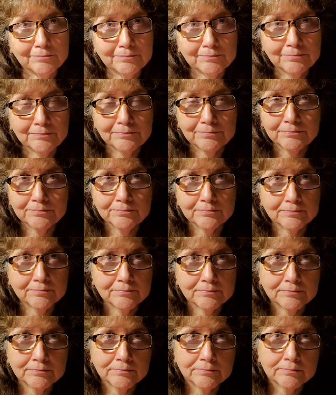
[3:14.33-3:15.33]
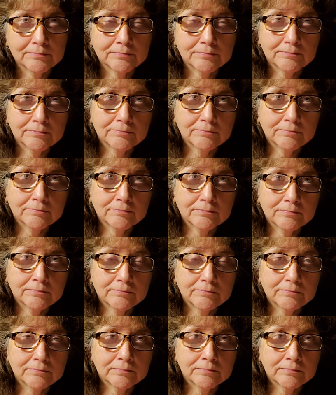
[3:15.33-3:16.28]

(no one is talking)